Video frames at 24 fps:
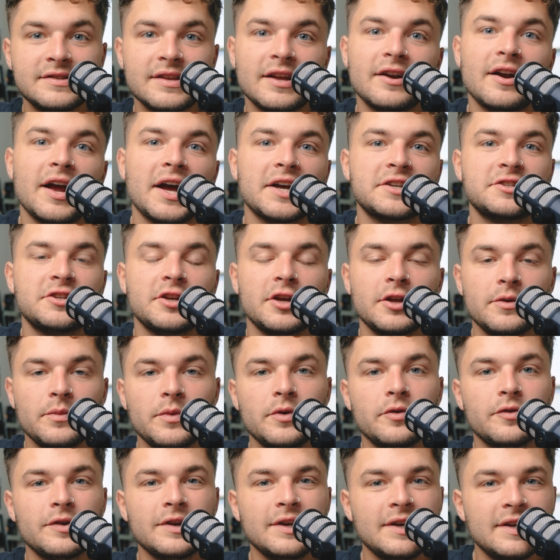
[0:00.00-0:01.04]
that are actually going to
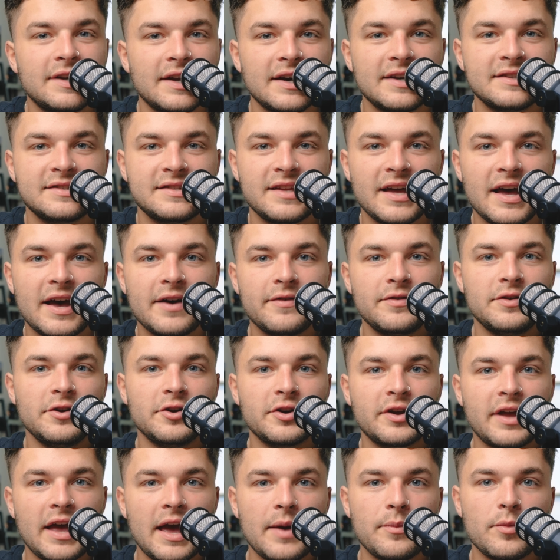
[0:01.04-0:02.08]
be really nice to have in your
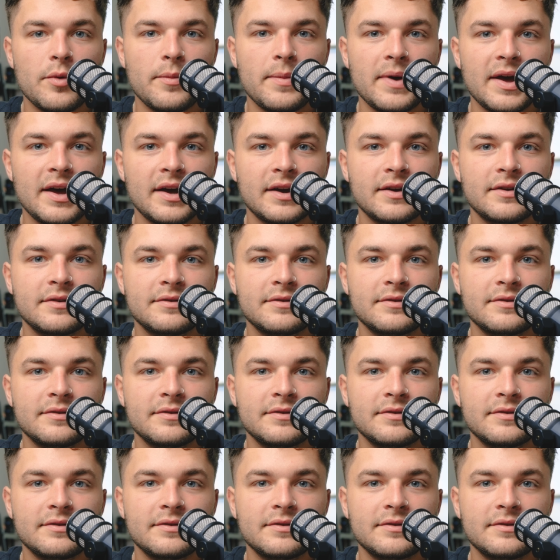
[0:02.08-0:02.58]
camera bag.